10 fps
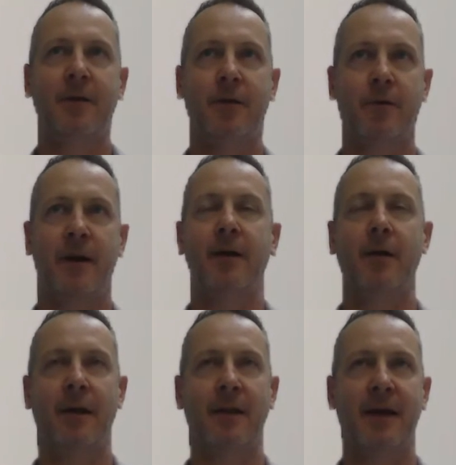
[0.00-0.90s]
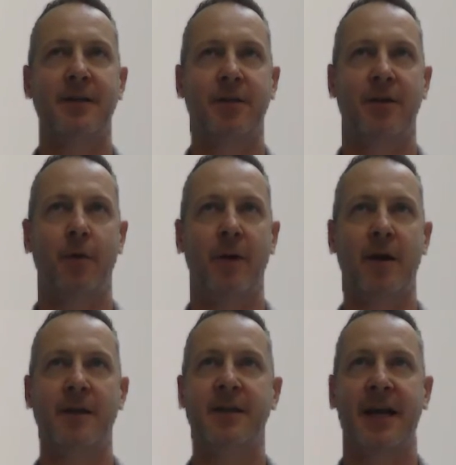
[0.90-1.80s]
critical in that. We're
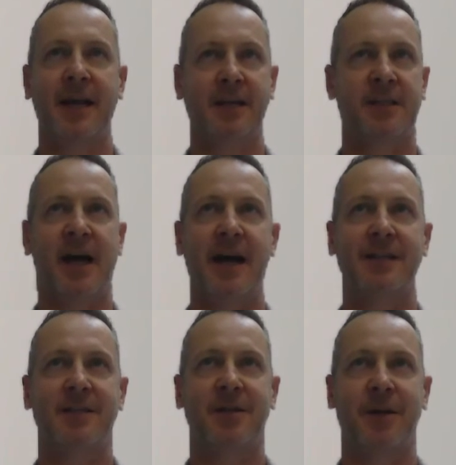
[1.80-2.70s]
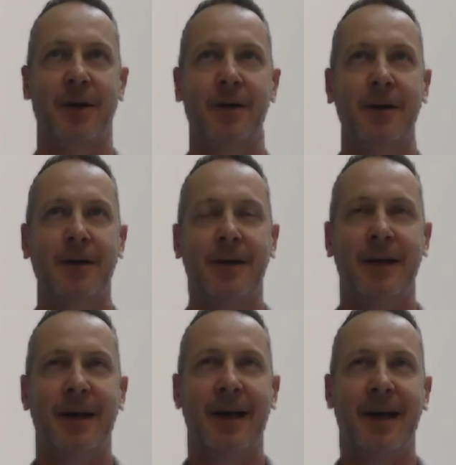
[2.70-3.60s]
not taking sides. So,
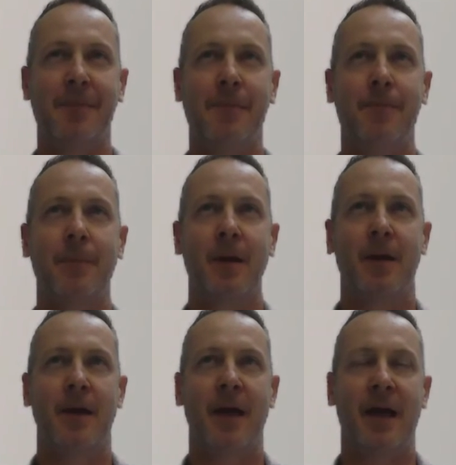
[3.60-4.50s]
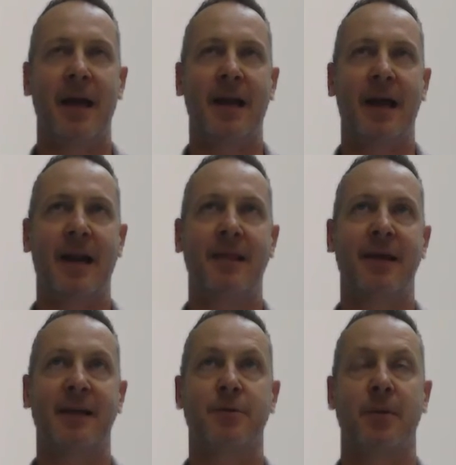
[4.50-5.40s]
and I
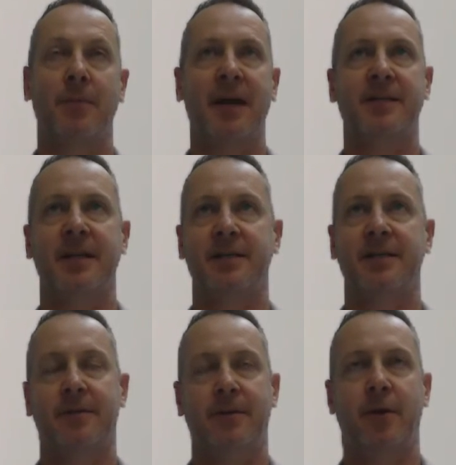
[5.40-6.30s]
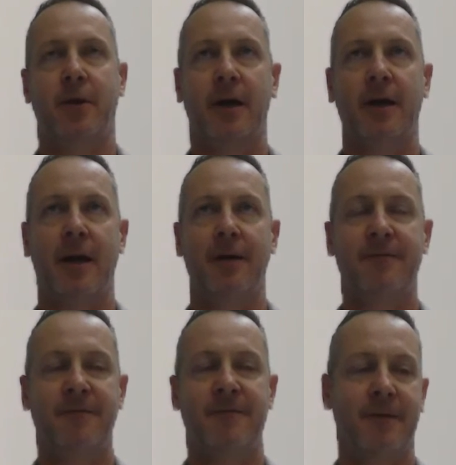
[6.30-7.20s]
think that's what makes us, kind
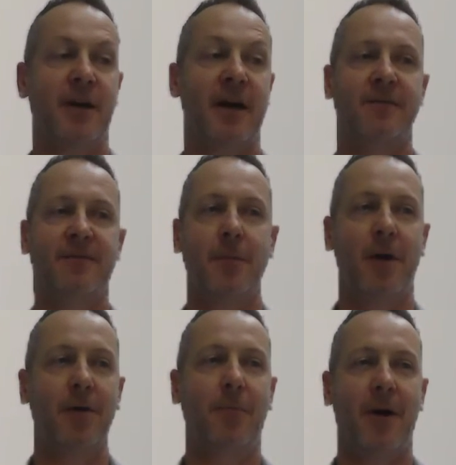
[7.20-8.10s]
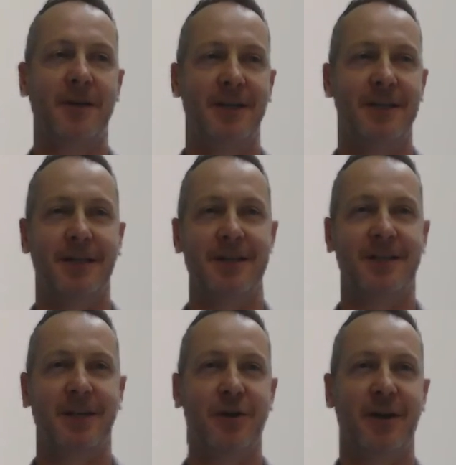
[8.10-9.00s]
of attractive to both parties in this
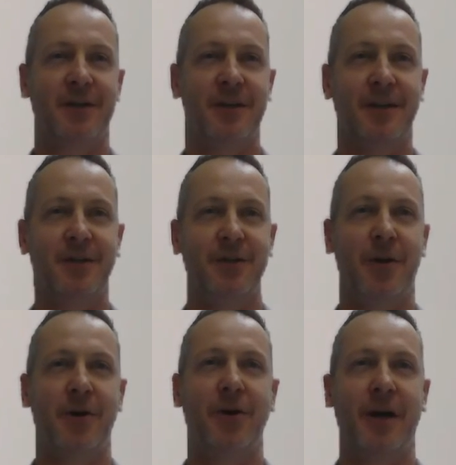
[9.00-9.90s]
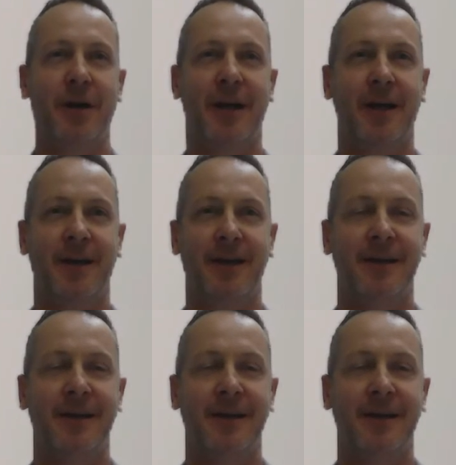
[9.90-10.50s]
situation is, you're going to get a